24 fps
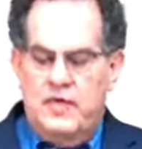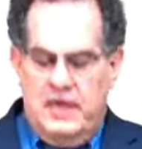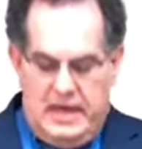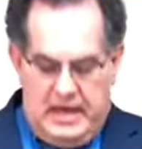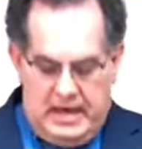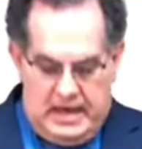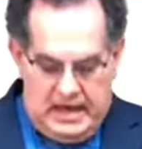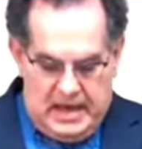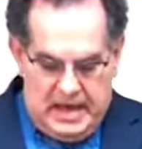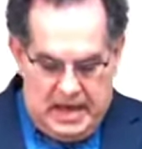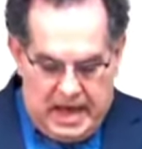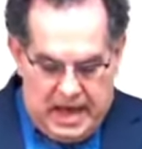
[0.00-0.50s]

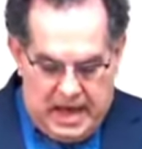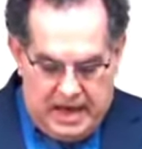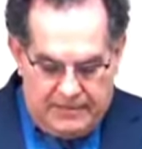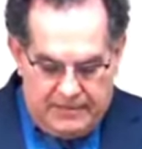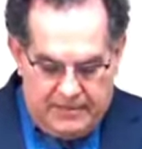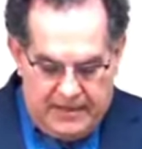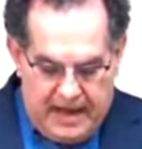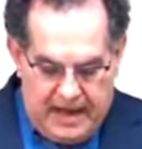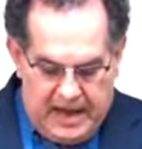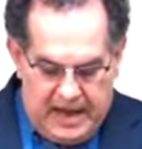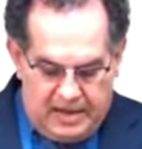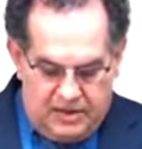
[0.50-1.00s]
thee
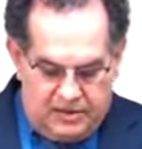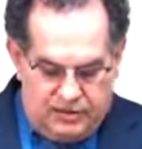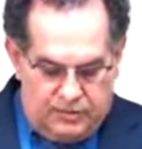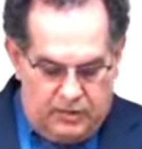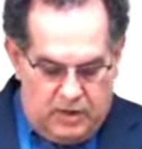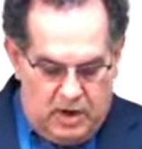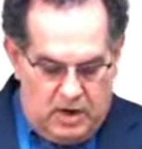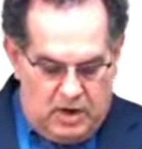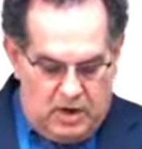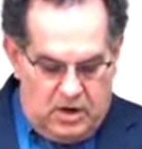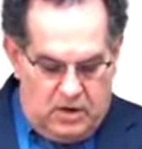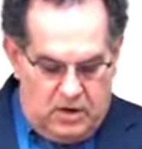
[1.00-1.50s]
on thy
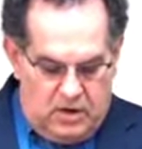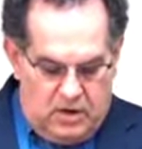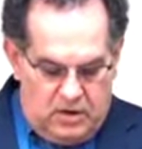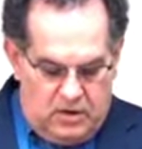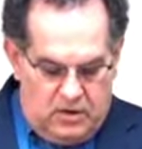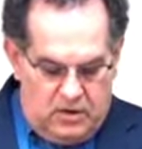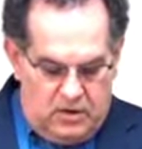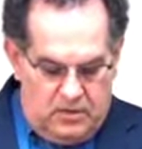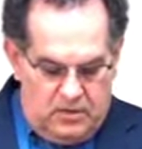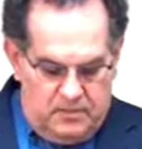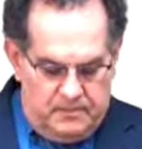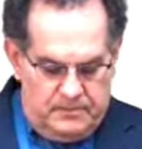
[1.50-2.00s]

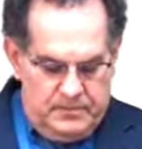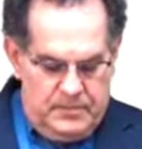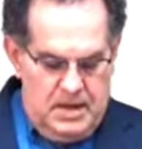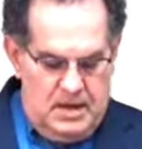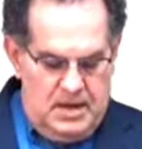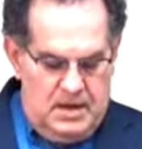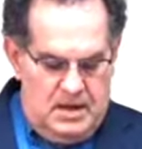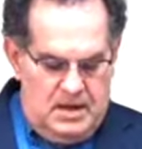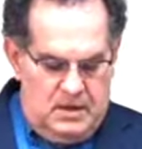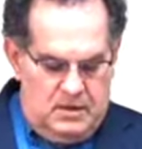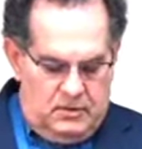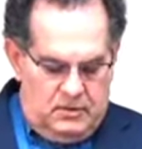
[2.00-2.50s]
throne.
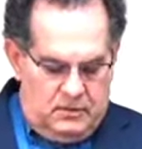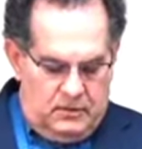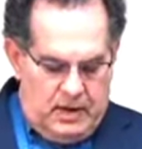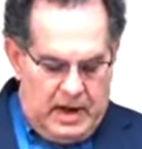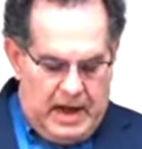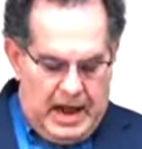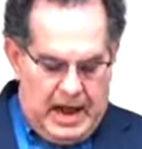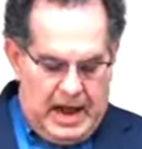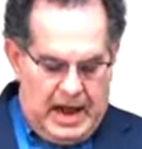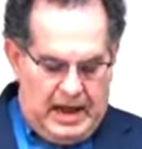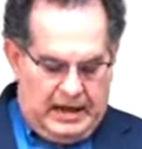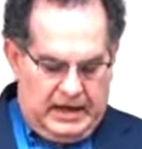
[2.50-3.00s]

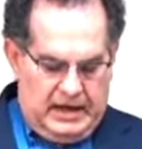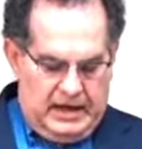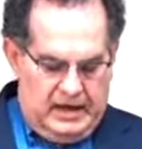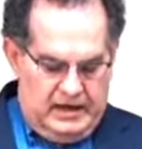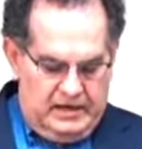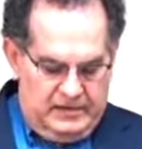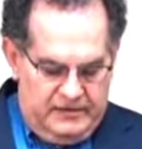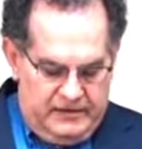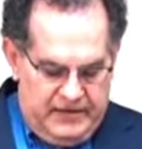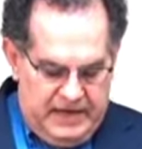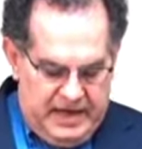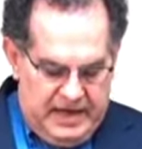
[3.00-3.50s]
Rock
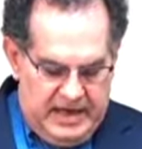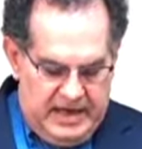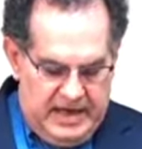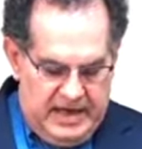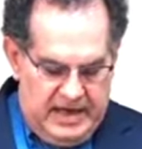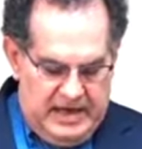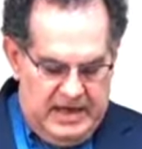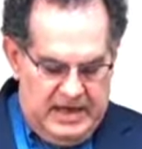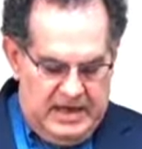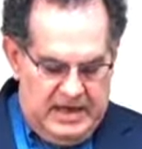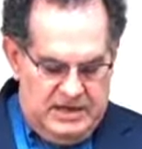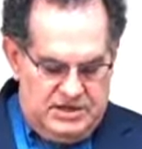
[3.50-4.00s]
of
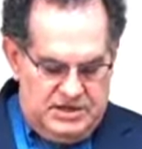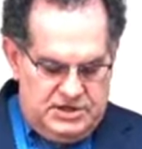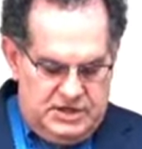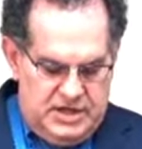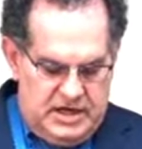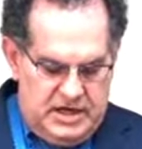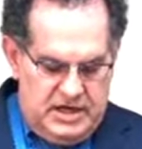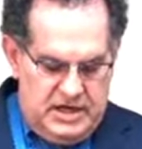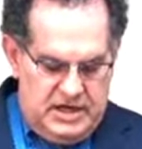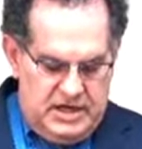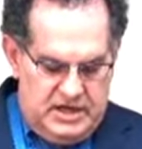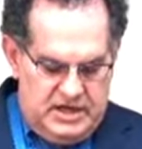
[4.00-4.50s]

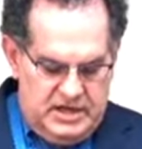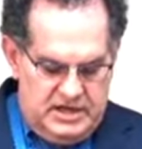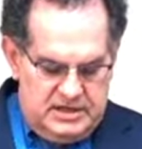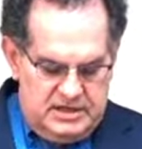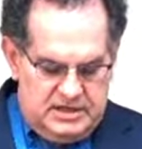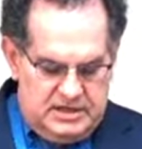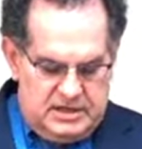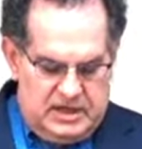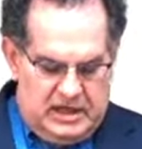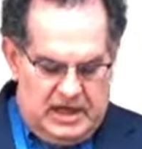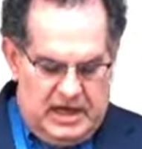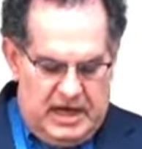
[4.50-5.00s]

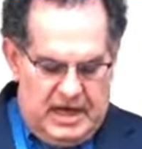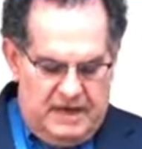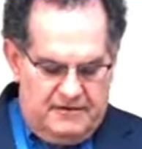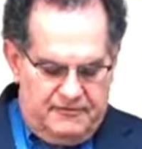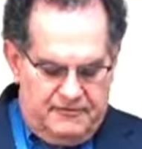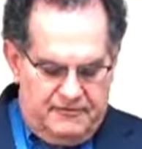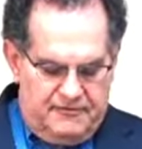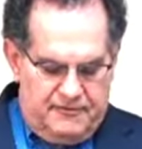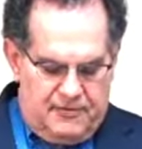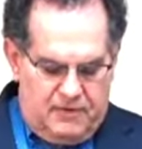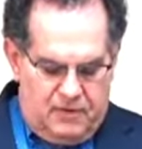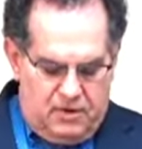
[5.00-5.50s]
ages,
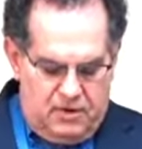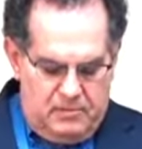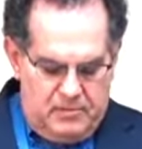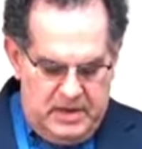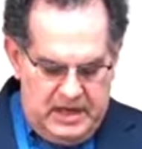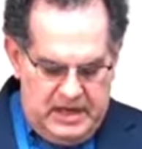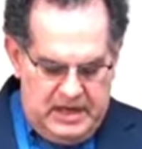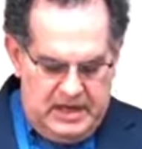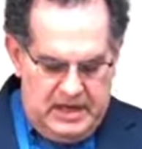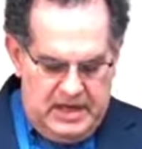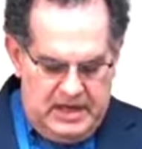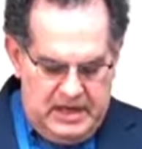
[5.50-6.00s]
cleft for
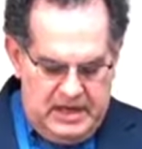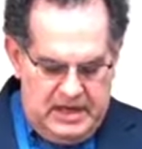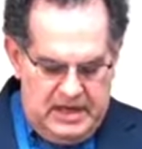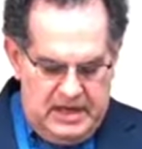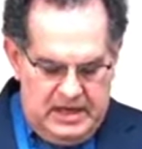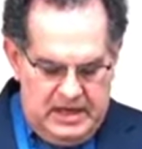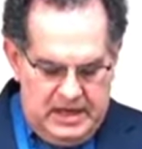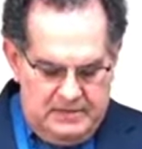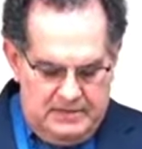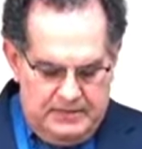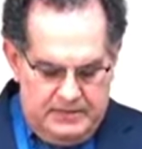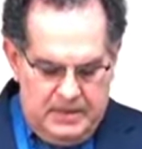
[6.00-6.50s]

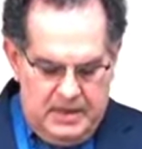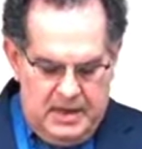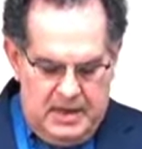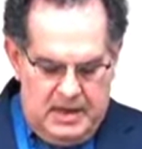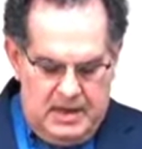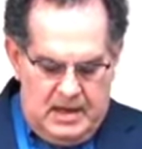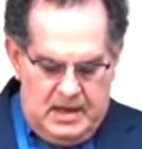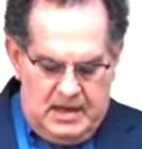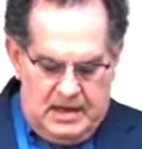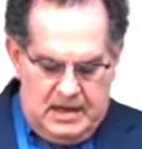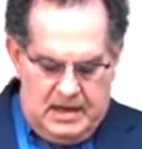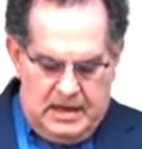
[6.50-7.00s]
me.
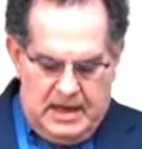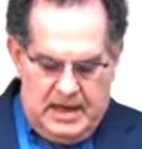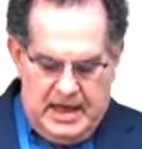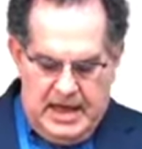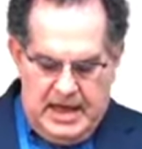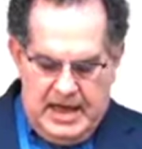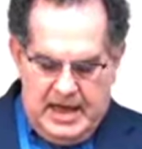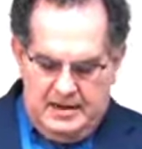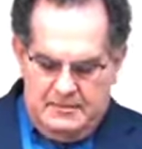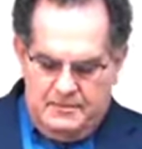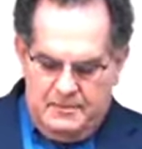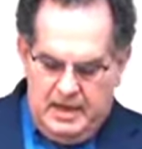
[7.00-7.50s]

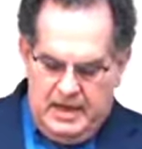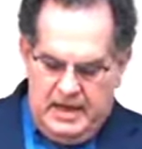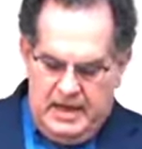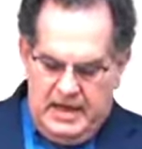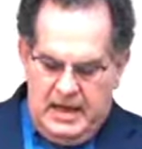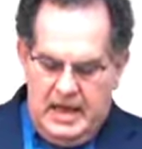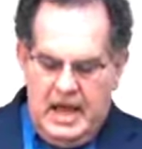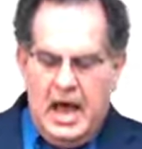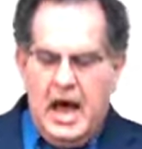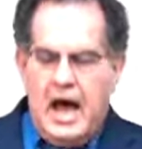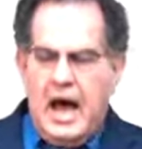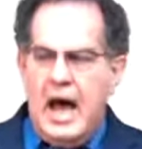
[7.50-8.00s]
Let
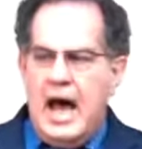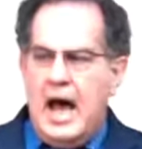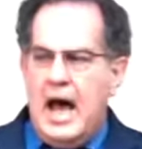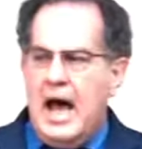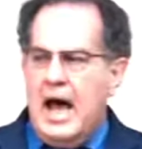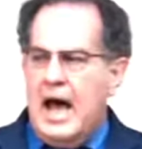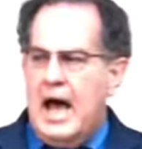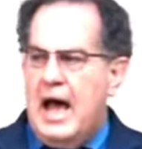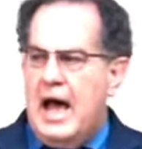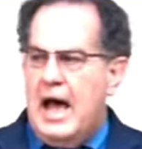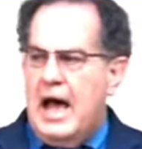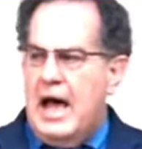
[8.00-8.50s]
me
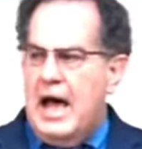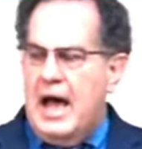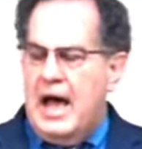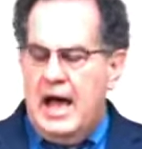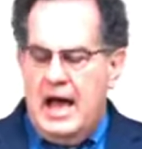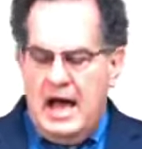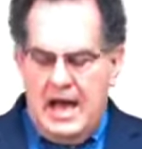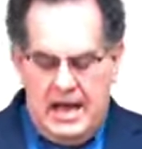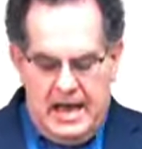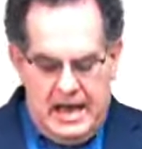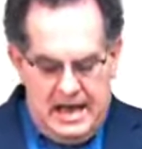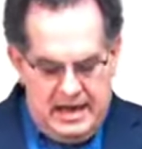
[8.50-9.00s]

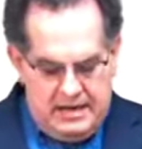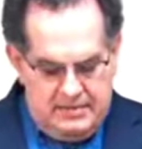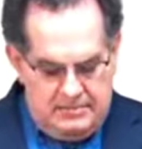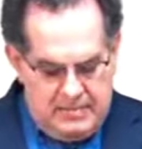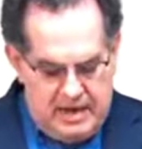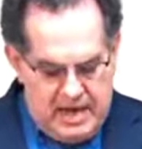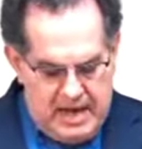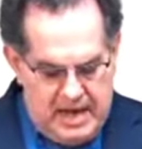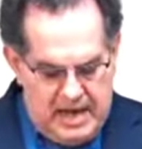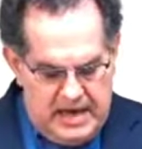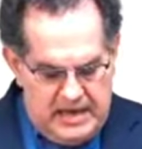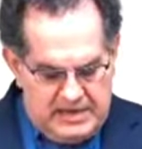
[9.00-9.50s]
hide
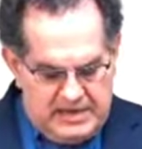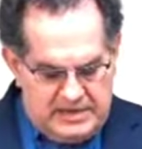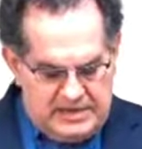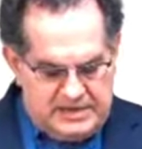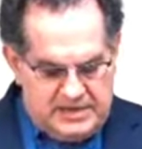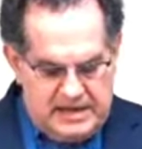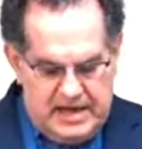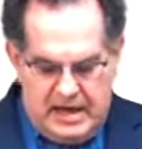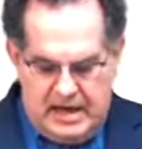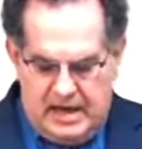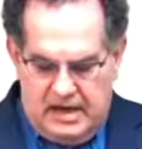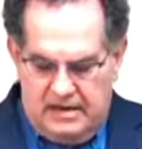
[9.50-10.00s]

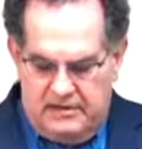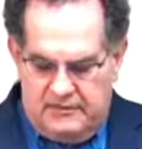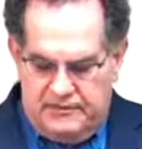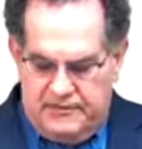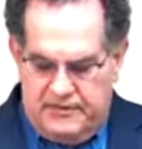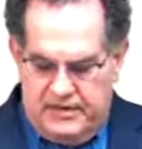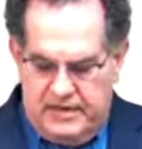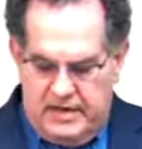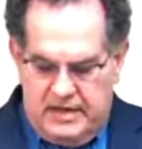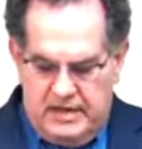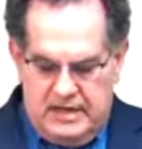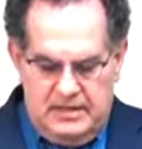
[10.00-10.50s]

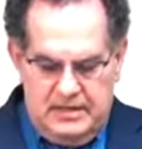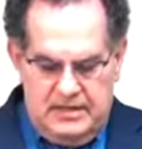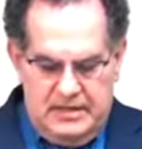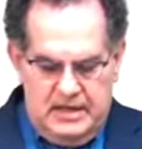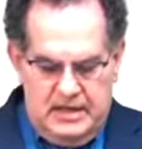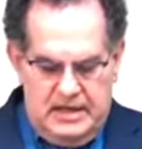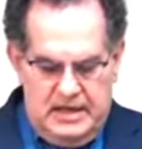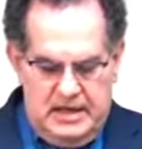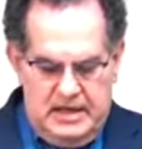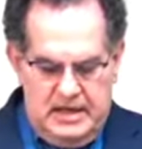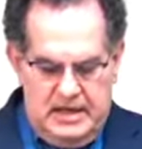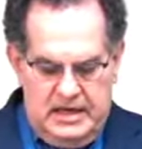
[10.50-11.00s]
myself in
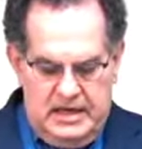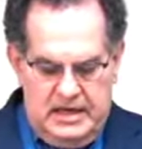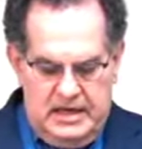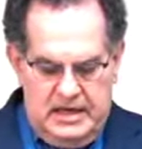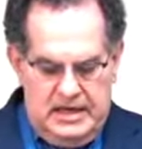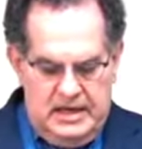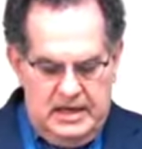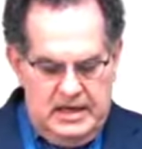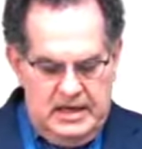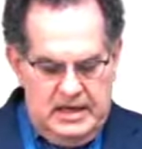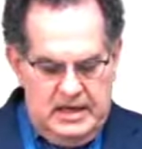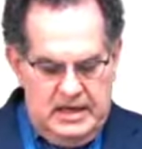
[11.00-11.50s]

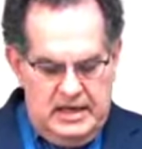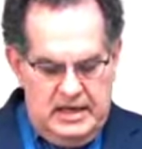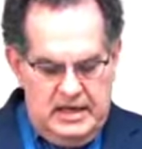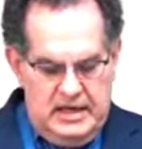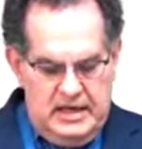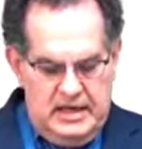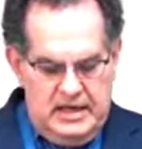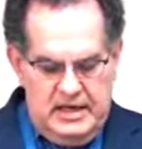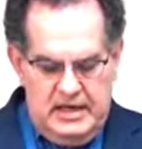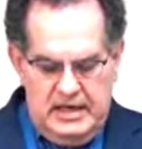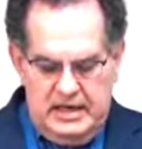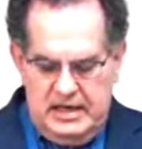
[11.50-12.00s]

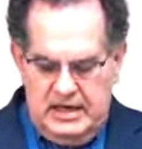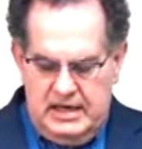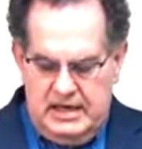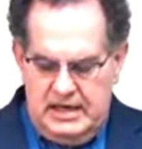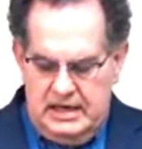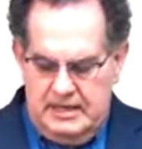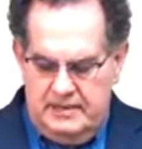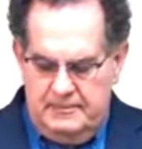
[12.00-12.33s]
thee.